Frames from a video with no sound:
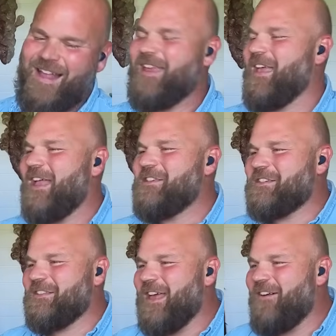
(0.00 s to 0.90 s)
I
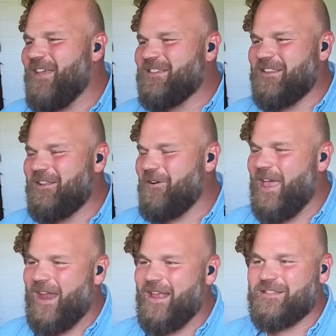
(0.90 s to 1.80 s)
just love his
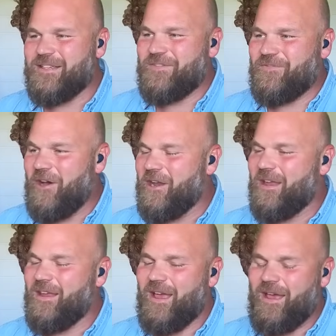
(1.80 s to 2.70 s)
little edits. It's
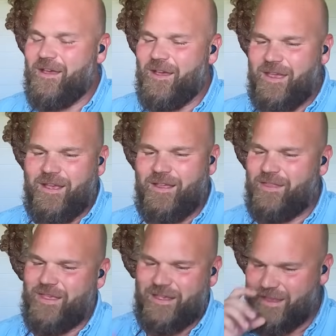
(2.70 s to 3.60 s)
funny.
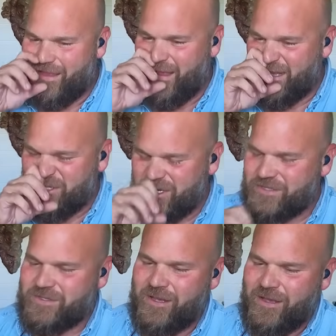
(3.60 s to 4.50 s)
It's
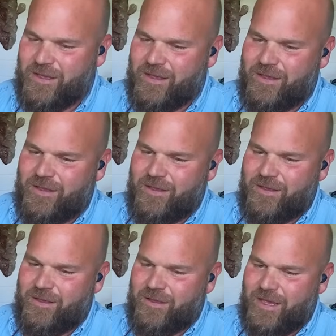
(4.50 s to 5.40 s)

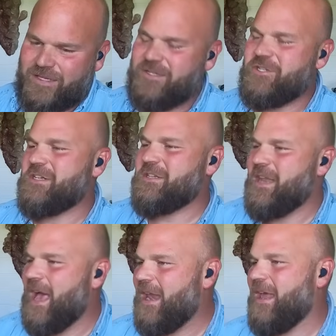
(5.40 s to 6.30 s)
just
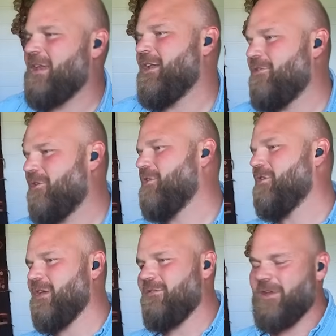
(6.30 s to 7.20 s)
not another
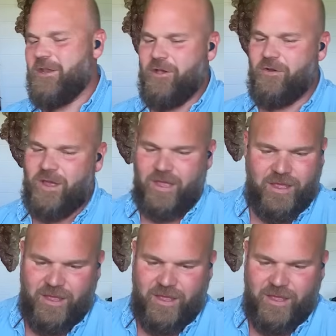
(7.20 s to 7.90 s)
cooking video.